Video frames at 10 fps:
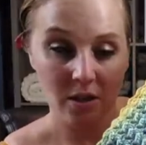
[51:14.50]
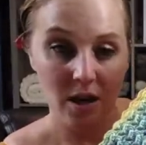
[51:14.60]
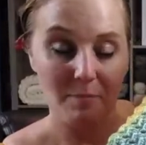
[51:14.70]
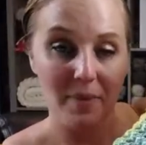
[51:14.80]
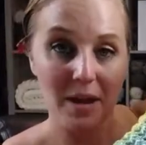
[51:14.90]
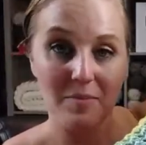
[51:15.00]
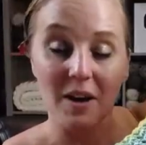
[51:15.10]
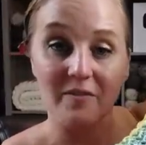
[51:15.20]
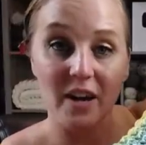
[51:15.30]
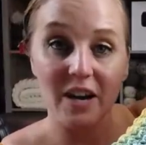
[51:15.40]
A baby,
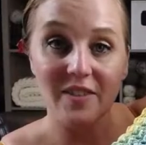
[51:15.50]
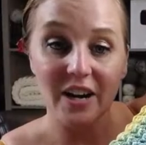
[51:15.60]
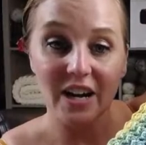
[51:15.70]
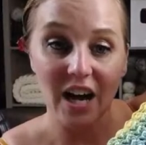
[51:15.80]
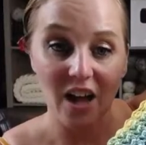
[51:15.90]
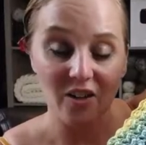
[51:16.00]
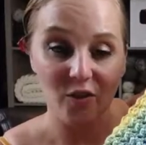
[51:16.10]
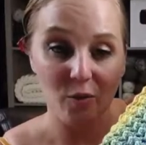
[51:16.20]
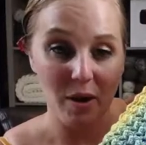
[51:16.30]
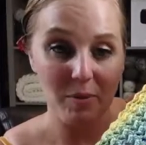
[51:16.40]
a very, very
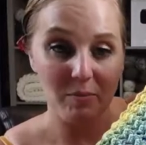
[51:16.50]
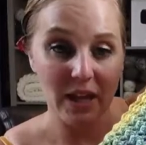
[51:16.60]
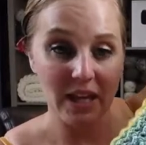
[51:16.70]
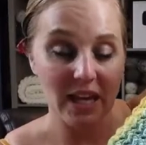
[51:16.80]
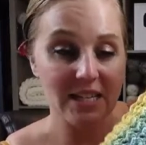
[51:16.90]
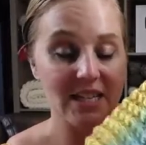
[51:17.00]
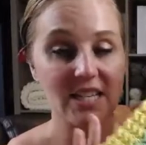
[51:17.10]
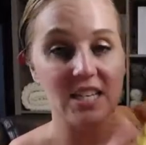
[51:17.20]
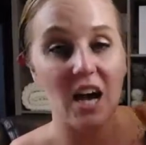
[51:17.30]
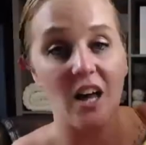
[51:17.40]
colorful baby blanket.
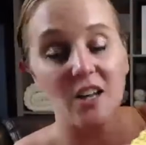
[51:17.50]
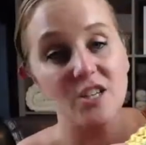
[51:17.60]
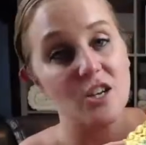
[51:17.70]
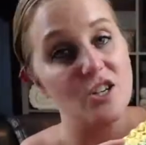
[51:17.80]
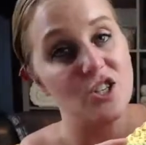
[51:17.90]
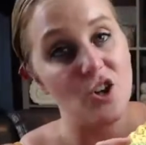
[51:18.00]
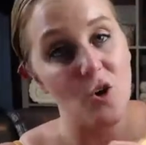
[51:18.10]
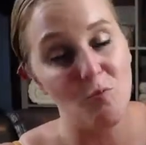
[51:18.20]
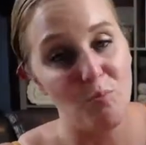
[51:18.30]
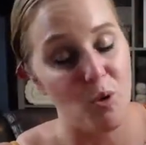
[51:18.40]
These colors are
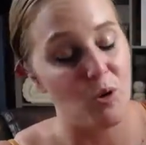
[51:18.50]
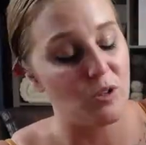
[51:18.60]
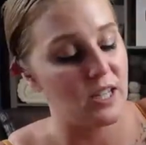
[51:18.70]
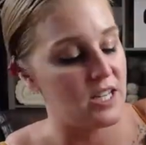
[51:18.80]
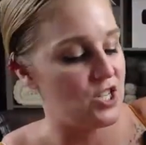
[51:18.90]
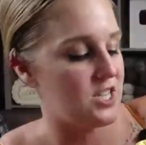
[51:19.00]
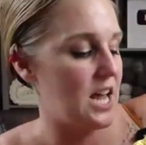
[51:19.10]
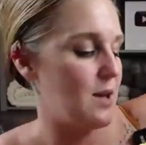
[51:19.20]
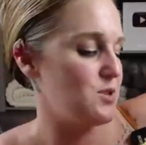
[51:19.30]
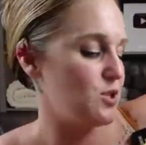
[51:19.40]
so bold and just
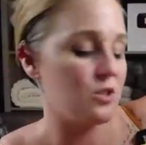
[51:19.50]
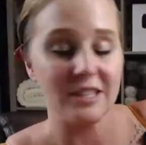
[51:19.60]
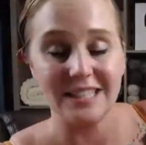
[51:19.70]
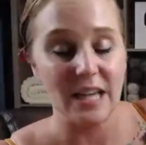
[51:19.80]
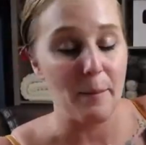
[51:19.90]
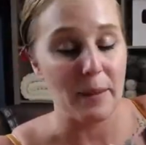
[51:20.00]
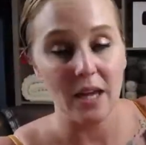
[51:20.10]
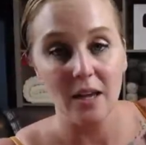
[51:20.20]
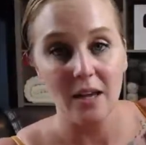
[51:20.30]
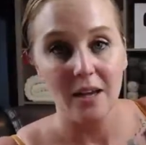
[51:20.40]
absolutely
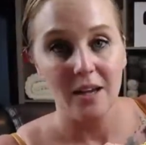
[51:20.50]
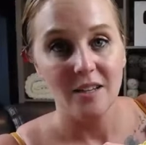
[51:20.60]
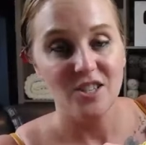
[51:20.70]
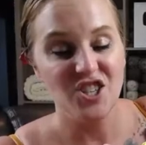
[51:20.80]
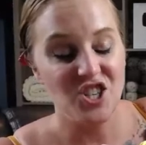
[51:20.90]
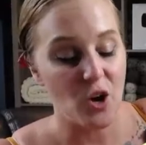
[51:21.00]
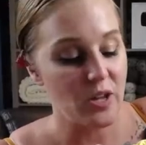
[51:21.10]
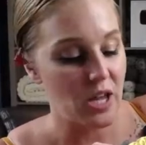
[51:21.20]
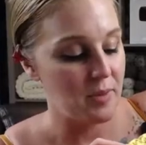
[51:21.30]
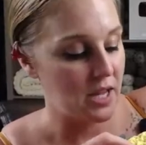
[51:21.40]
yummy. So
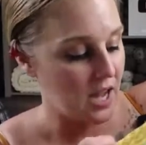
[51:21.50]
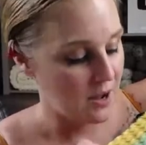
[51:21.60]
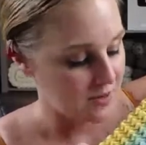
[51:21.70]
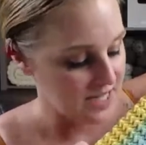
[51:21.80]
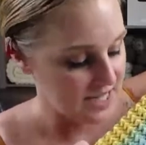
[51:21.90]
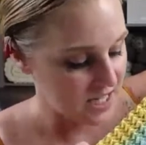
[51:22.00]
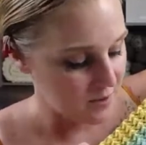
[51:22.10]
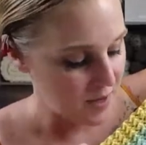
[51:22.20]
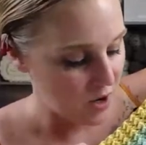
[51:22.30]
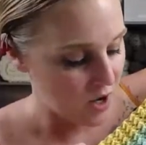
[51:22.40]
yummy. I was thinking
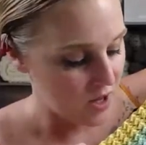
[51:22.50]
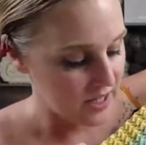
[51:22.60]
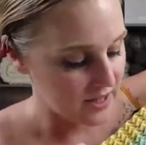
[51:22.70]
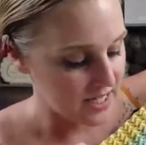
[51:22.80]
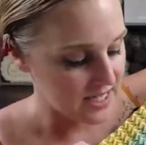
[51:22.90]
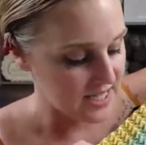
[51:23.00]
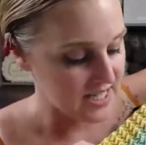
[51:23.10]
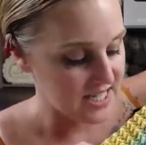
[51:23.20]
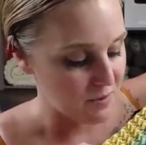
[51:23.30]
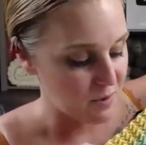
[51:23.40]
about calling this the
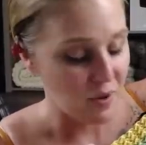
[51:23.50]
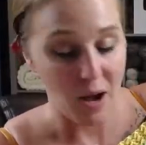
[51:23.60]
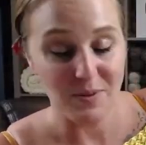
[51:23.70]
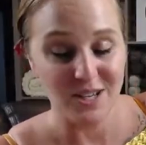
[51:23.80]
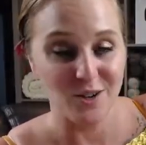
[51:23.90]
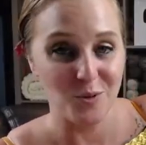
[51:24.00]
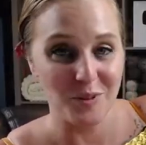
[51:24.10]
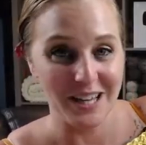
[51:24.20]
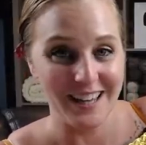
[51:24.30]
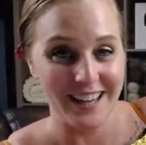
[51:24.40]
summer popsicle
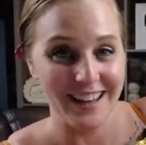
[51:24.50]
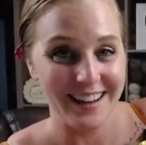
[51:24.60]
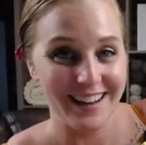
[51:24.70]
blanket